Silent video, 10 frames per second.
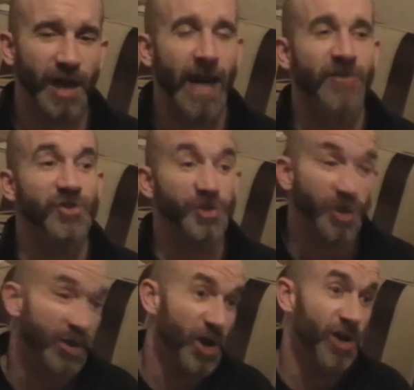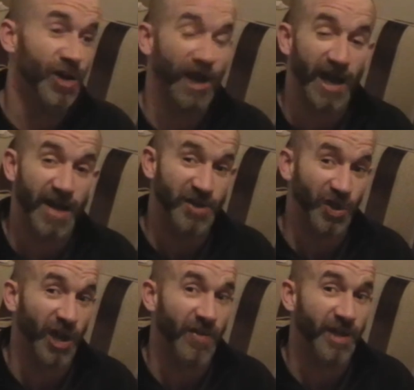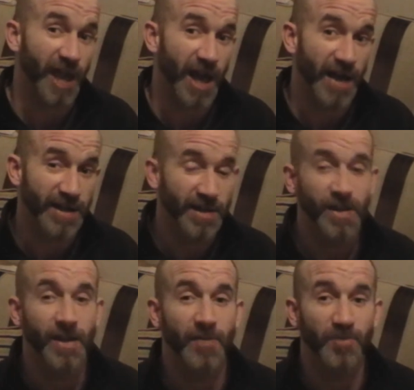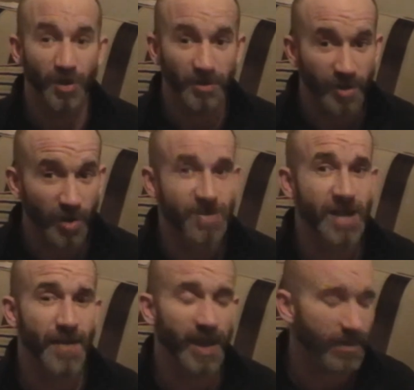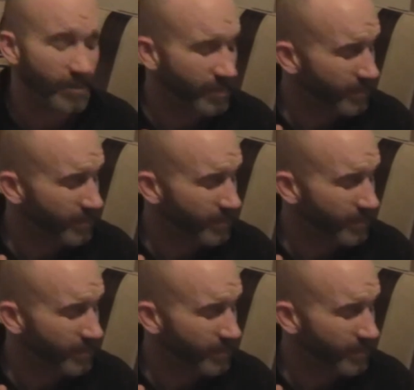And I don't like the guy, but god damn it,